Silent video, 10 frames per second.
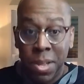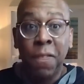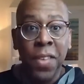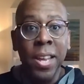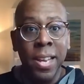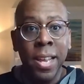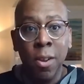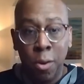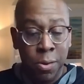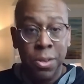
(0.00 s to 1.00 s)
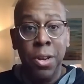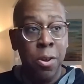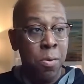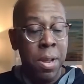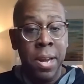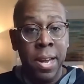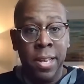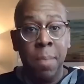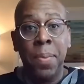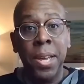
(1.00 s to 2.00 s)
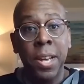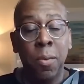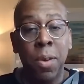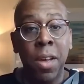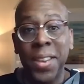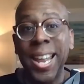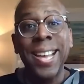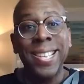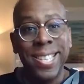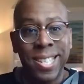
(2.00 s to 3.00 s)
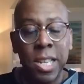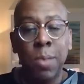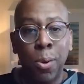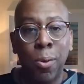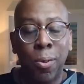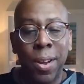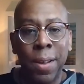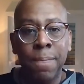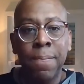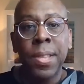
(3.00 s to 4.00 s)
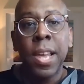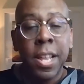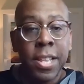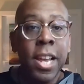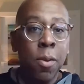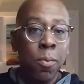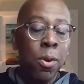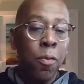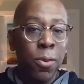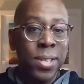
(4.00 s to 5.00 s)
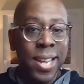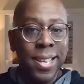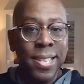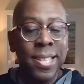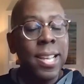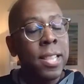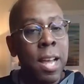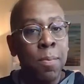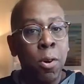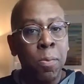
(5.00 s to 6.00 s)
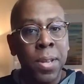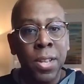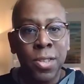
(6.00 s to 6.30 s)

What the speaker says: defeating or, and competing with an SEC program than it will for Texas at that moment.